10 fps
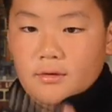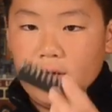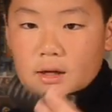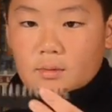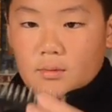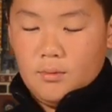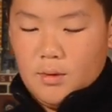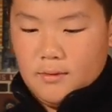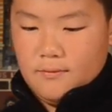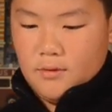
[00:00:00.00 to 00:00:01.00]
and
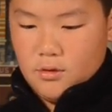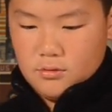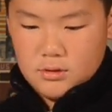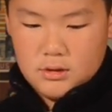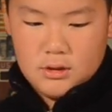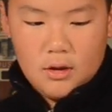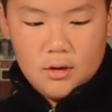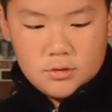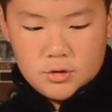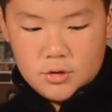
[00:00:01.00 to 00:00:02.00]
one of those
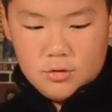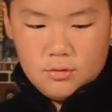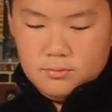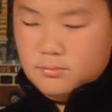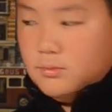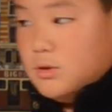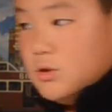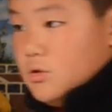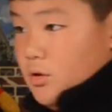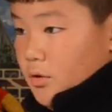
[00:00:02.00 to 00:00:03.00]
to
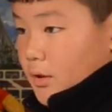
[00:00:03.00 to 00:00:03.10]
screw